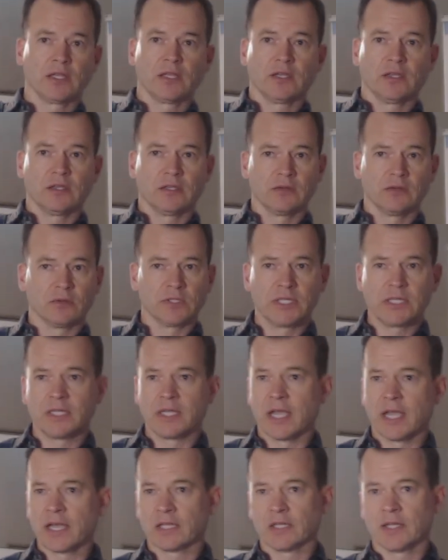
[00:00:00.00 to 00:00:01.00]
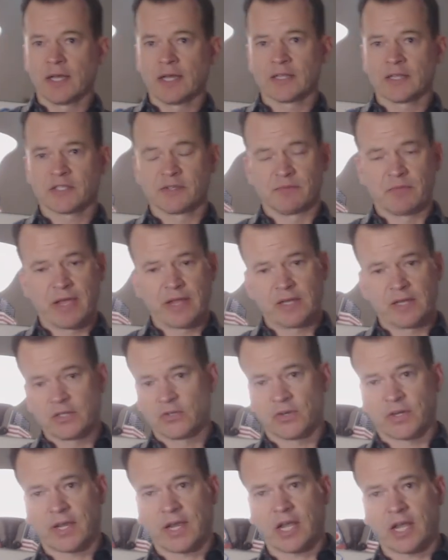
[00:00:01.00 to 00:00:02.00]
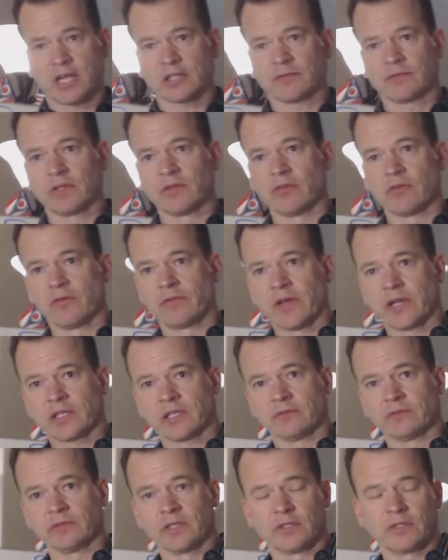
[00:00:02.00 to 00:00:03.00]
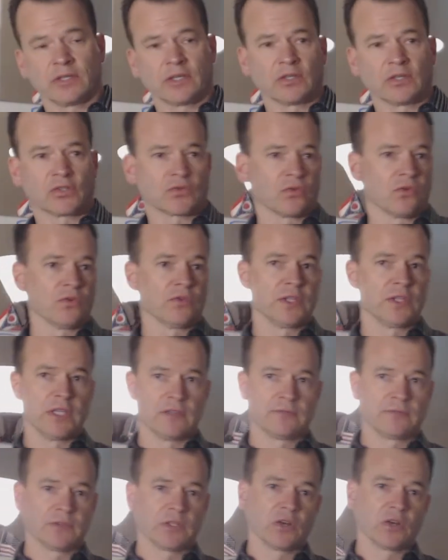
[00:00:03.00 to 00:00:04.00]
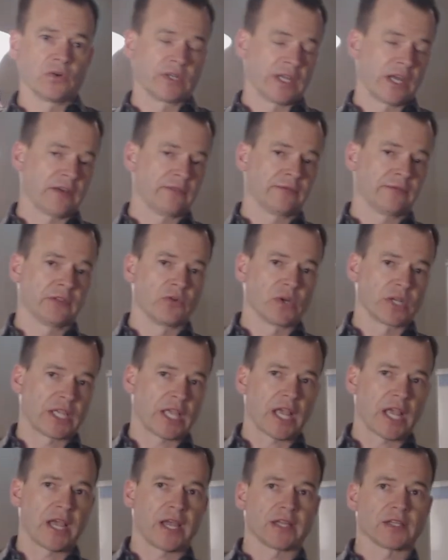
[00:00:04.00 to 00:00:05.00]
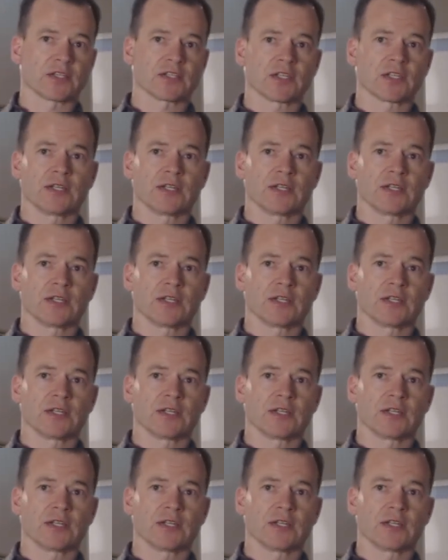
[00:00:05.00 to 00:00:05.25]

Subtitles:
You will need to analyze and manage your cash flow effectively to control the inflow and outflow of cash.